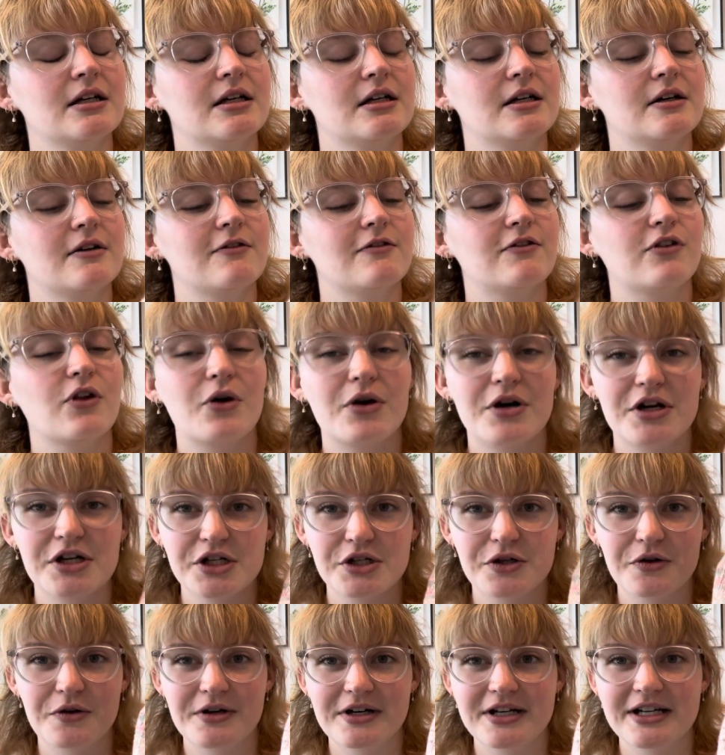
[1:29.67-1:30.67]
Flora
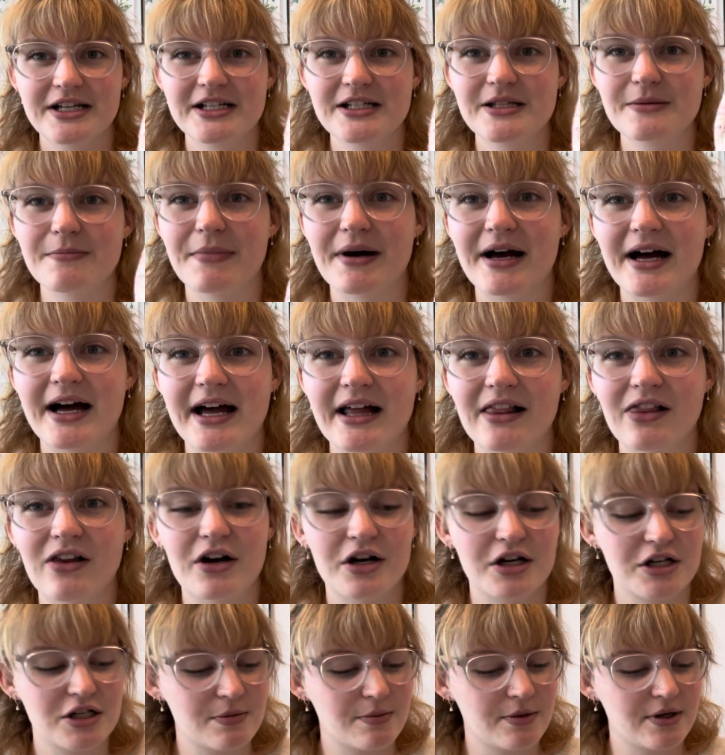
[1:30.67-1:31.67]
Shorties by
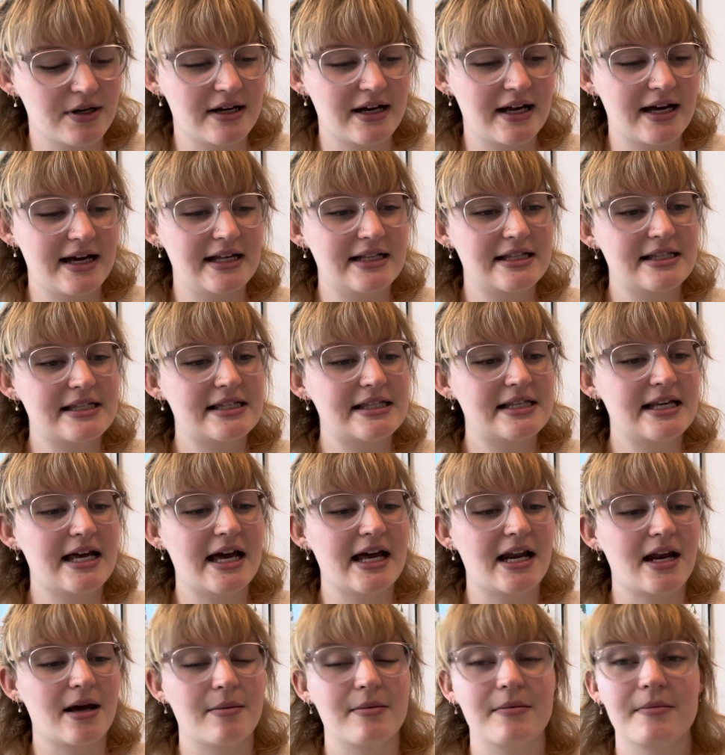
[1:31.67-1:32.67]
Larkspur Knits,
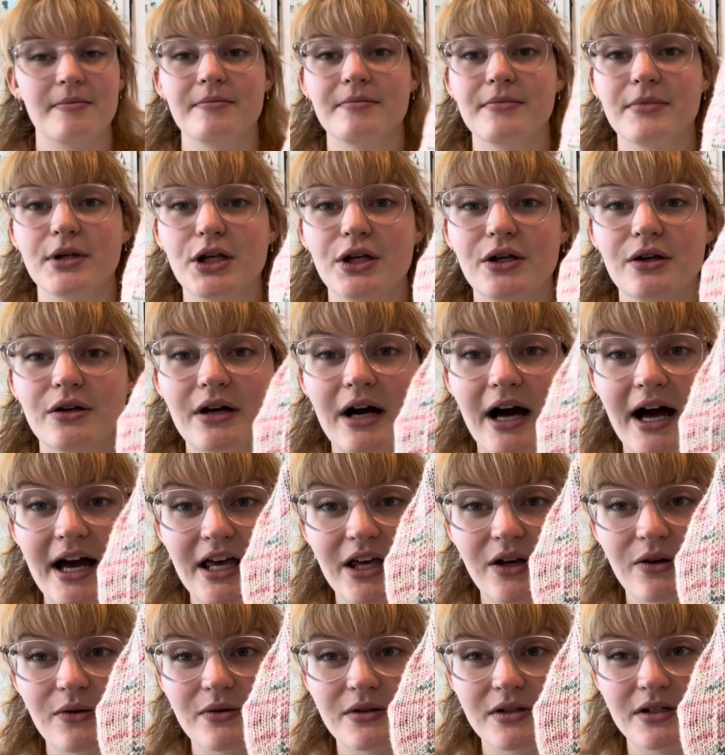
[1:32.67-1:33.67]
and I
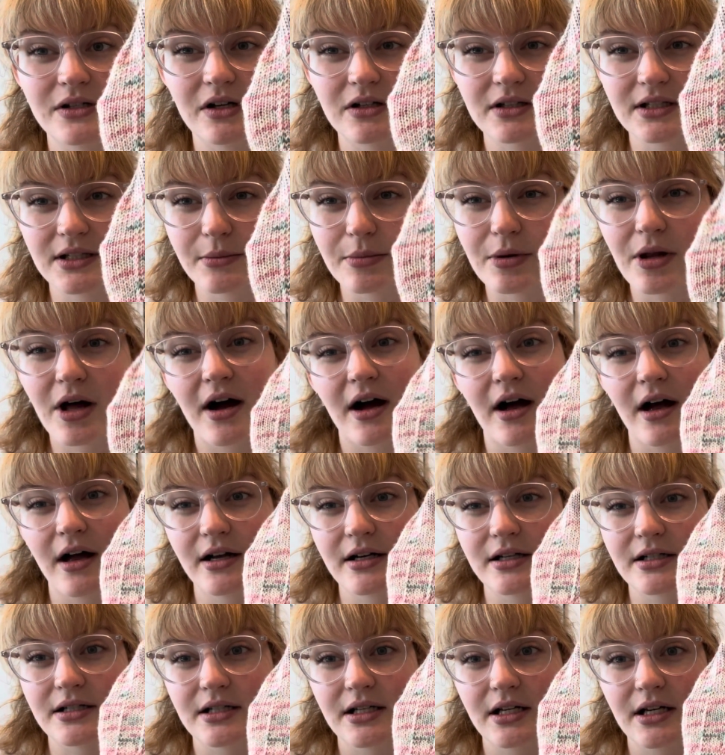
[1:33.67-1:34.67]
use Salty
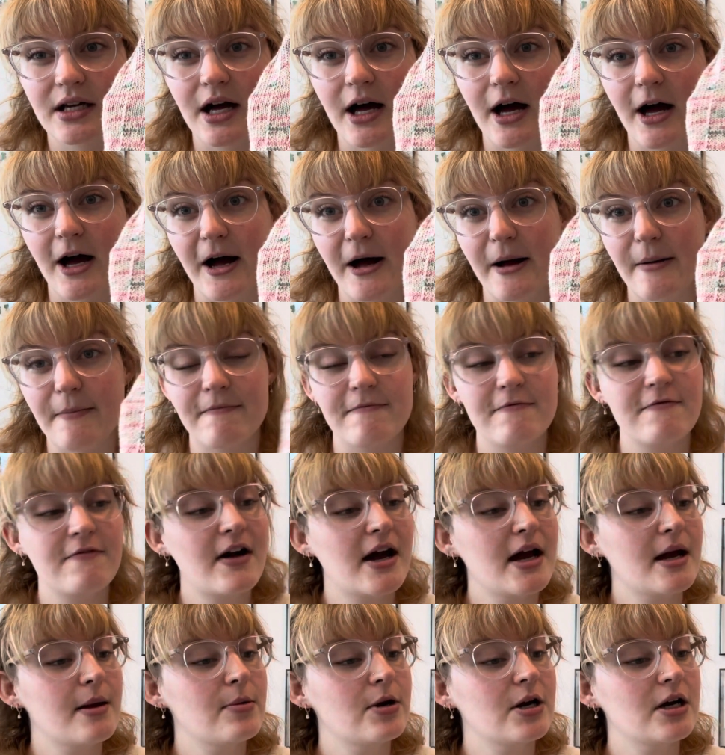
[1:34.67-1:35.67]
Blonde
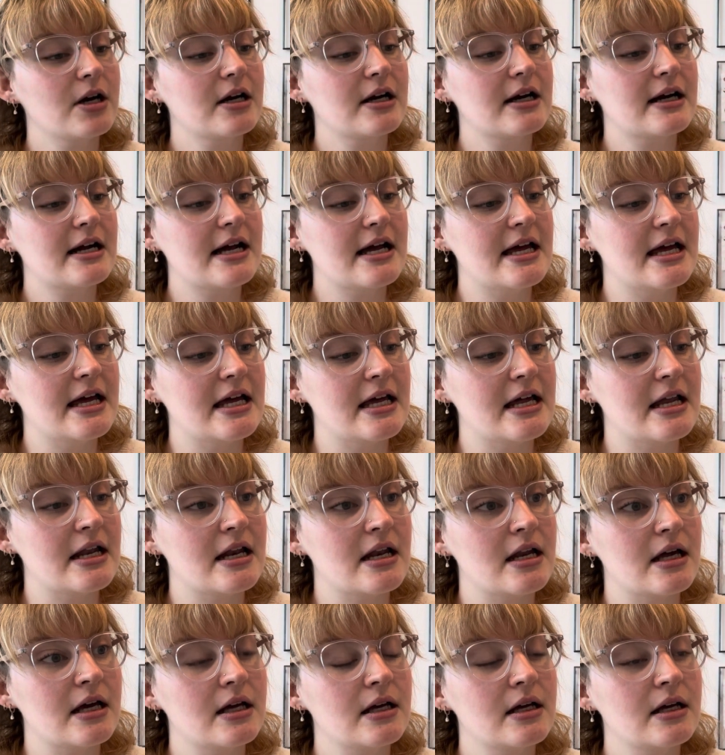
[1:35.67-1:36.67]
fiber
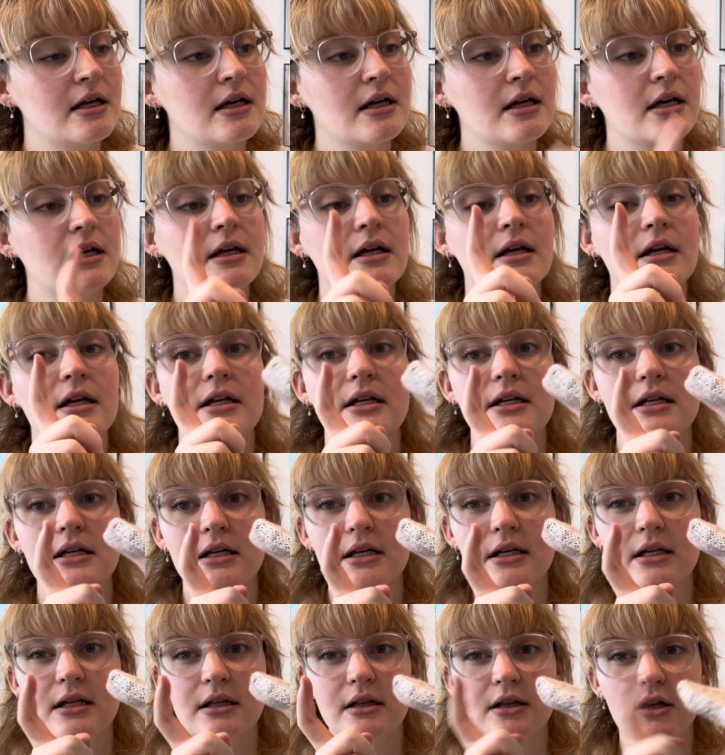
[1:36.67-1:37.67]
in
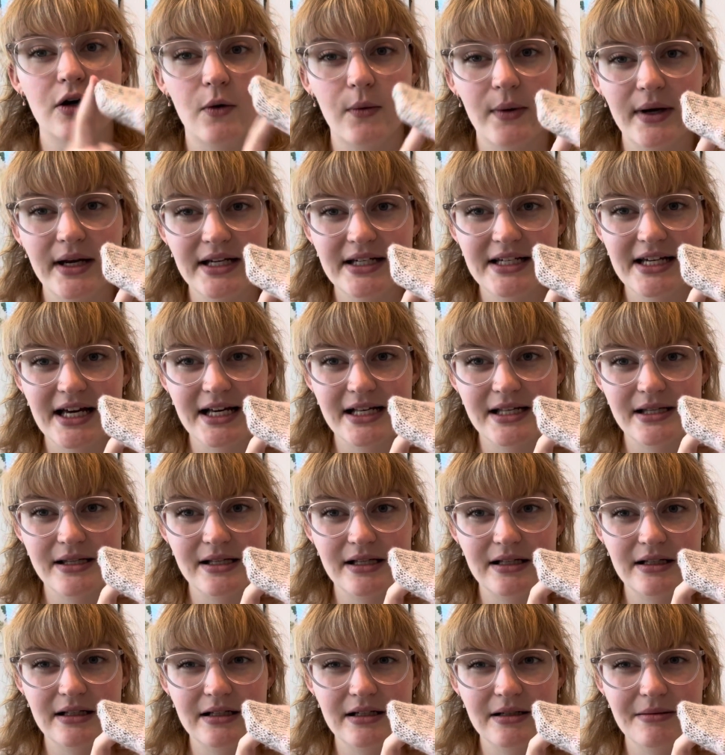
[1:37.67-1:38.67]
The Queen Takes
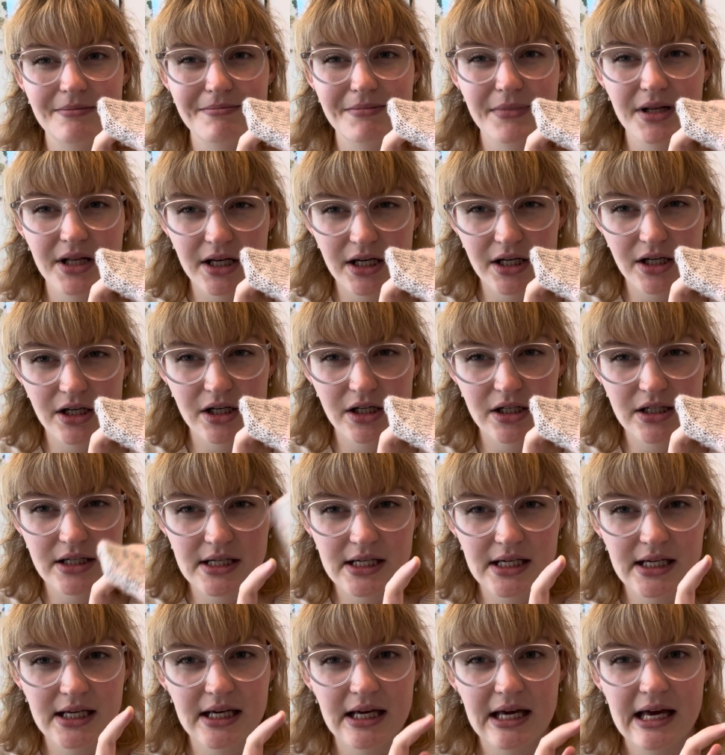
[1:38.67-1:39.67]
Milk in Her
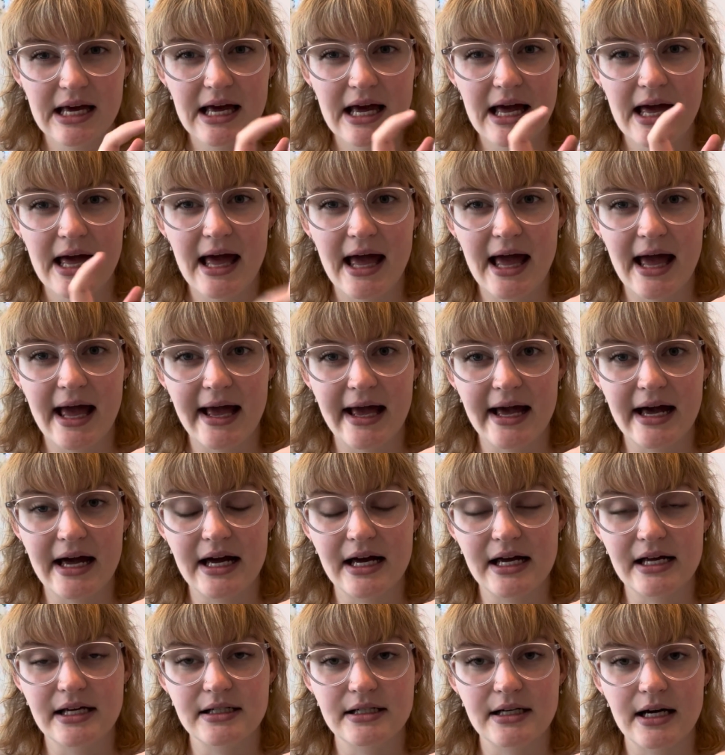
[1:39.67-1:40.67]
Tea
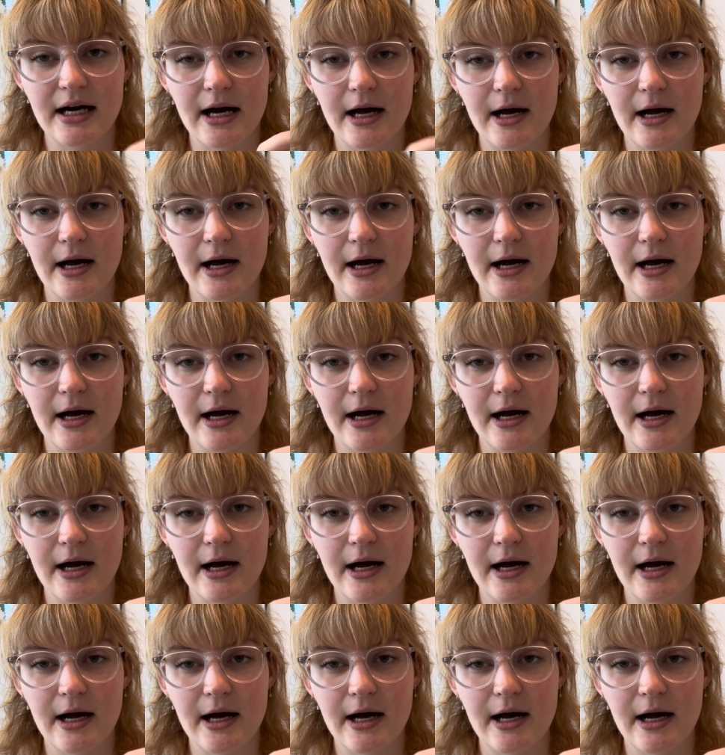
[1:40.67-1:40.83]
and